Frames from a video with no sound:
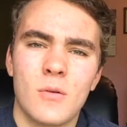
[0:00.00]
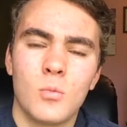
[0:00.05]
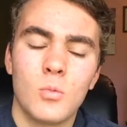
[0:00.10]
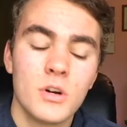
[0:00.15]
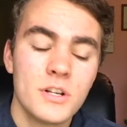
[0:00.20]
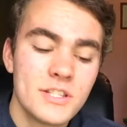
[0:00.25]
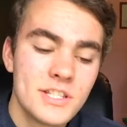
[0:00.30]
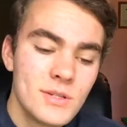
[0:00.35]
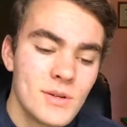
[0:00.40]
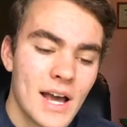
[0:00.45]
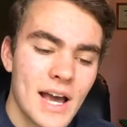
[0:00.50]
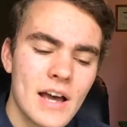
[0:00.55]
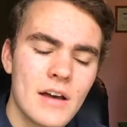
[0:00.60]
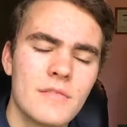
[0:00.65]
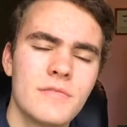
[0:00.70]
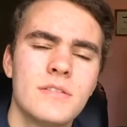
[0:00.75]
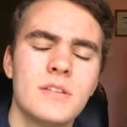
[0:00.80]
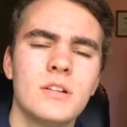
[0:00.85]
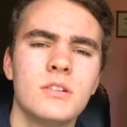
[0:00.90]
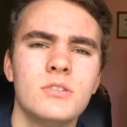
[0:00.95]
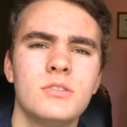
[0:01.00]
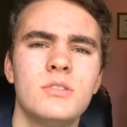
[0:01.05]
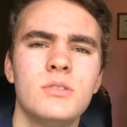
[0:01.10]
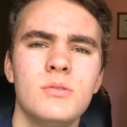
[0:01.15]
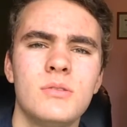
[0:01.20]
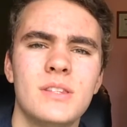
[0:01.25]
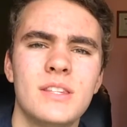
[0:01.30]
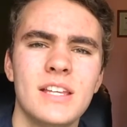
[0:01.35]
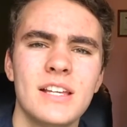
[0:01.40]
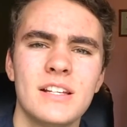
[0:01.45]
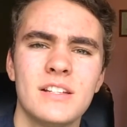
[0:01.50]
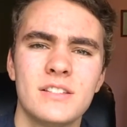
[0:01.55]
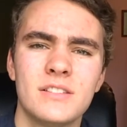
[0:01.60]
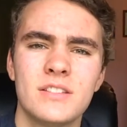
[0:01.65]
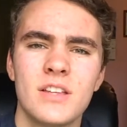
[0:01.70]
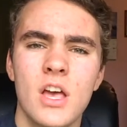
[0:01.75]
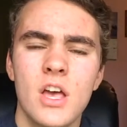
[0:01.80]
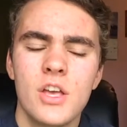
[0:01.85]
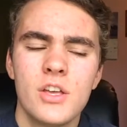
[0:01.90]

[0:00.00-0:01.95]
Once you have those two things,